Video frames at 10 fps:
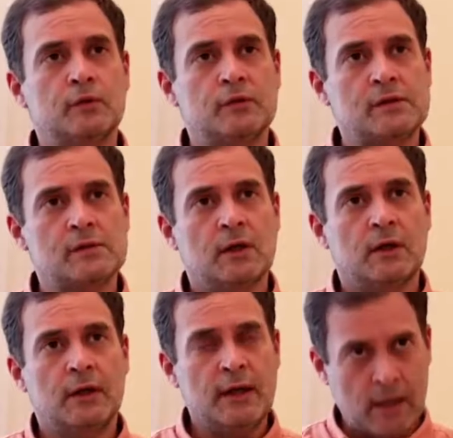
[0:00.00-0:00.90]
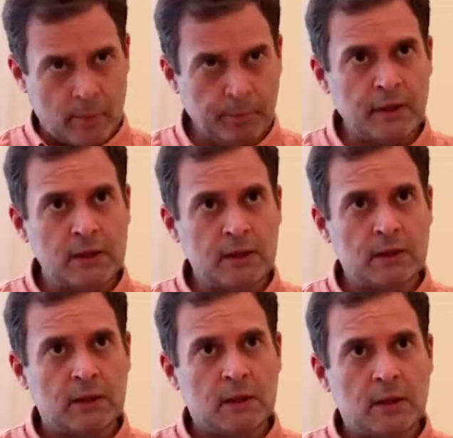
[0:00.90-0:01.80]
process. A company
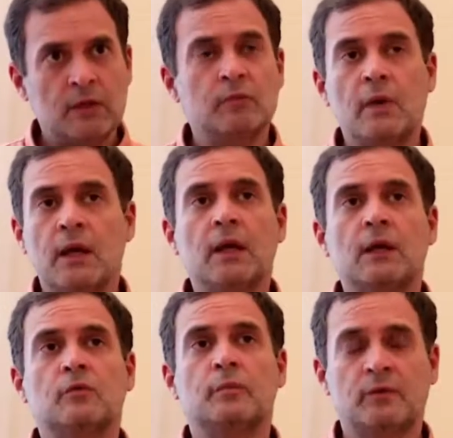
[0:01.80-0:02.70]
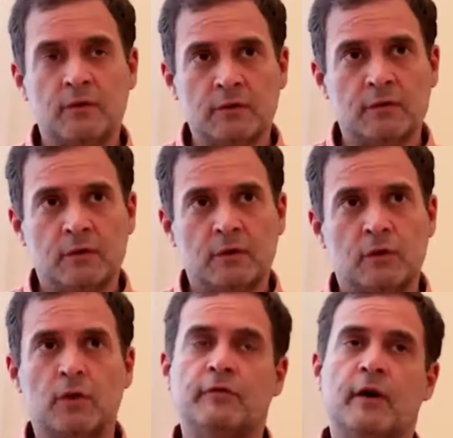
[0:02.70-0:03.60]
is making its business
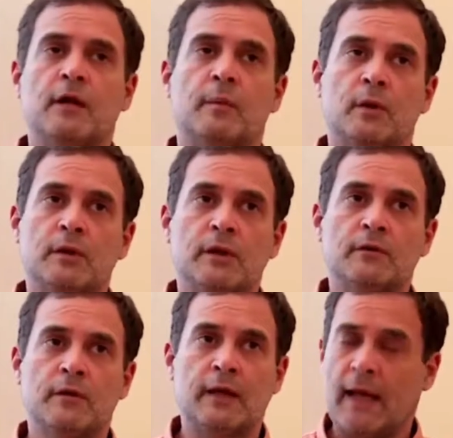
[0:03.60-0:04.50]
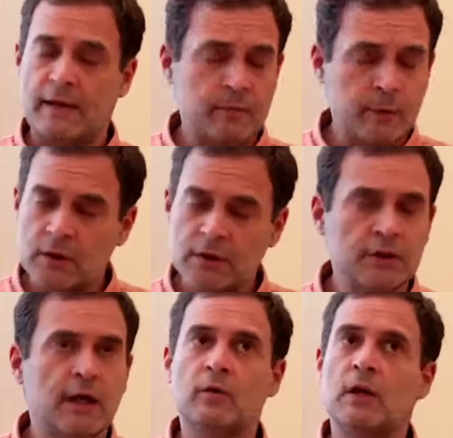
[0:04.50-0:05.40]
to define our politics. And as a
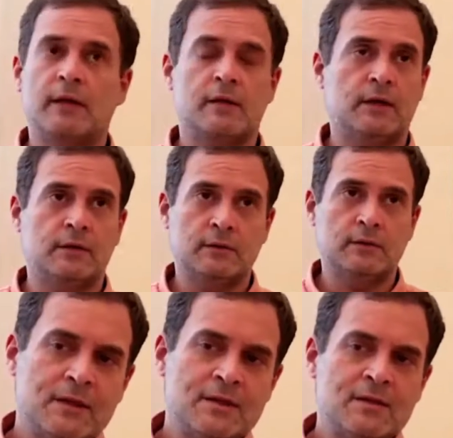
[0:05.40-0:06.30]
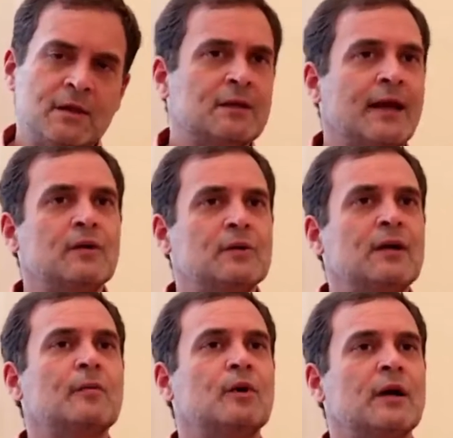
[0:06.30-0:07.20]
politician, I don't like that. This is an attack on
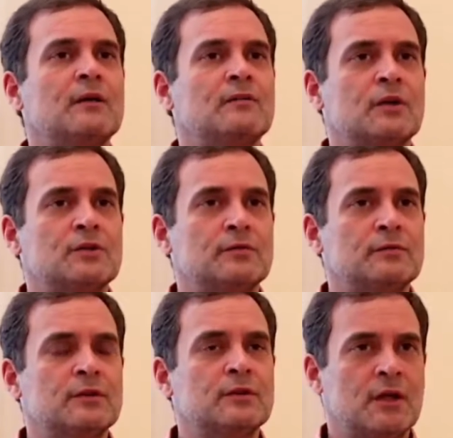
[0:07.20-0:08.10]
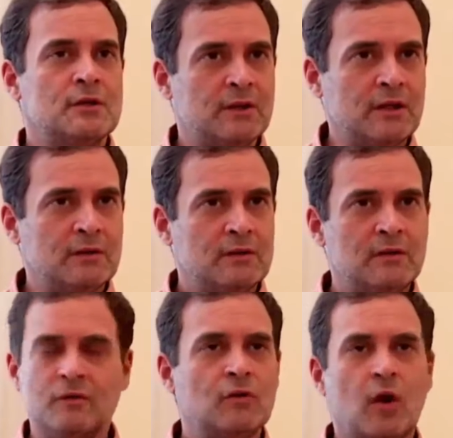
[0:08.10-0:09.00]
the democratic structure of the country.
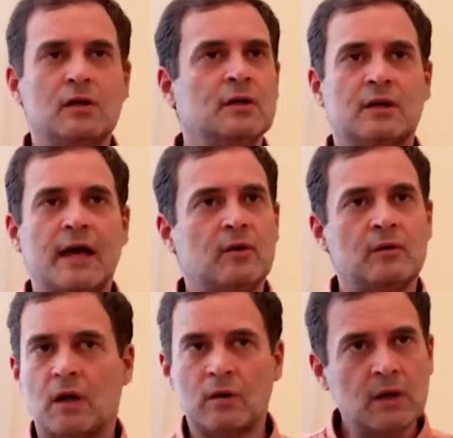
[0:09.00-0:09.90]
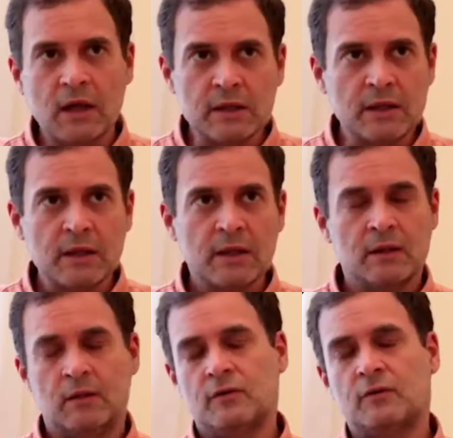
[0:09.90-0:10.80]
This is not an attack on Rahul Gandhi.
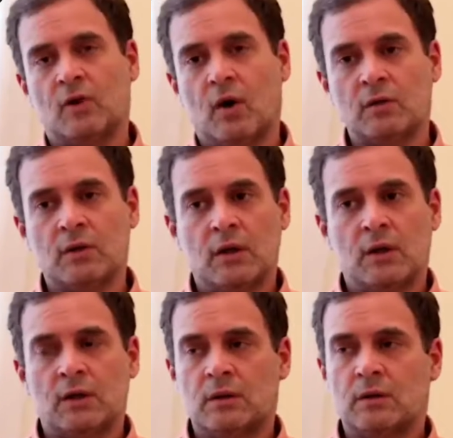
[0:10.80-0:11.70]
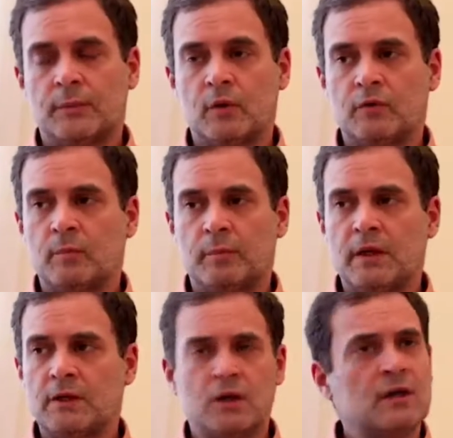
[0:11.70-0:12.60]
This is not, uh, you know,
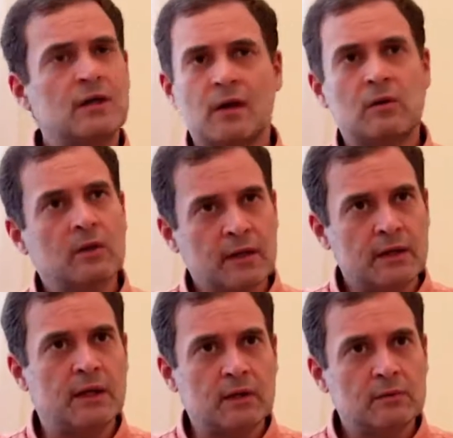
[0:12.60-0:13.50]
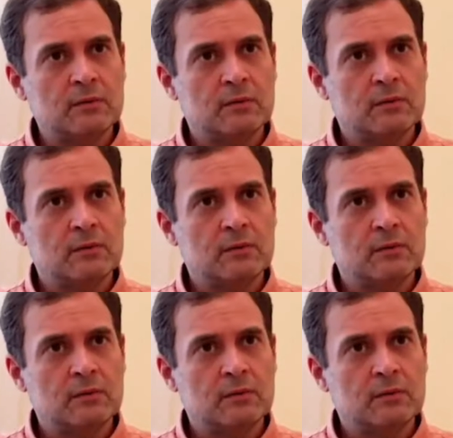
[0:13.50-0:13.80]
simply shutting Rahul Gandhi down.